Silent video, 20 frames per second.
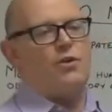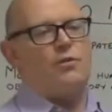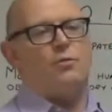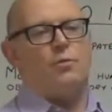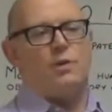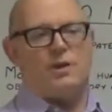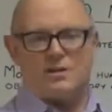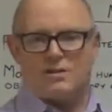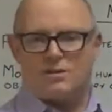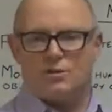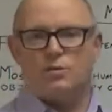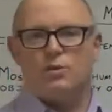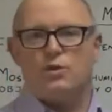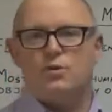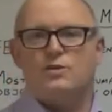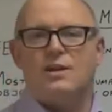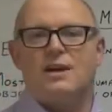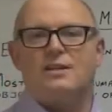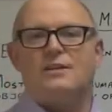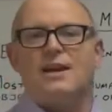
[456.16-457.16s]
current, we can still
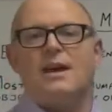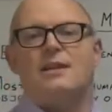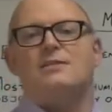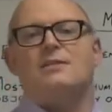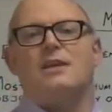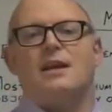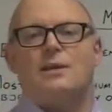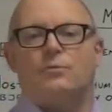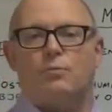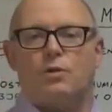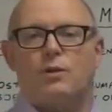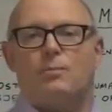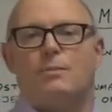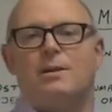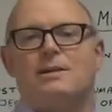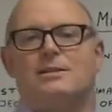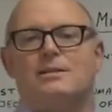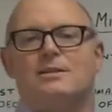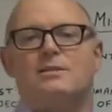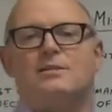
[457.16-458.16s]
use that test, and what it
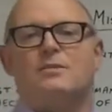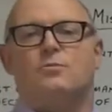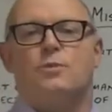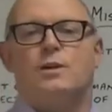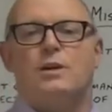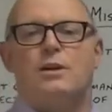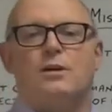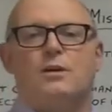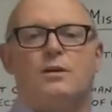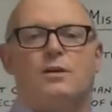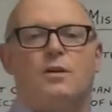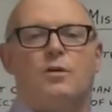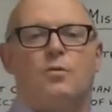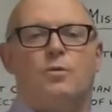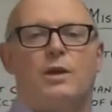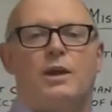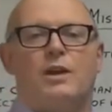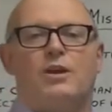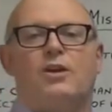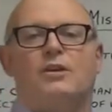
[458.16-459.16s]
means is that we can
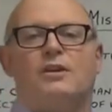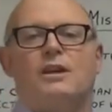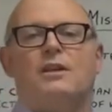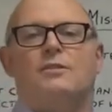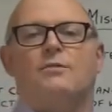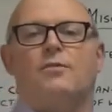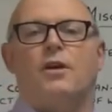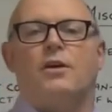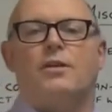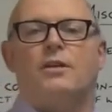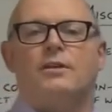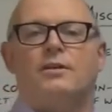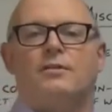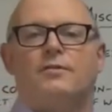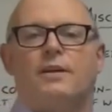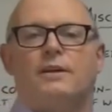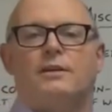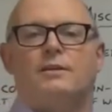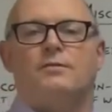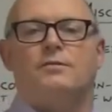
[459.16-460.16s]
identify the
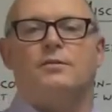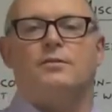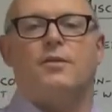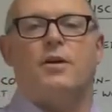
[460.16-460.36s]
defective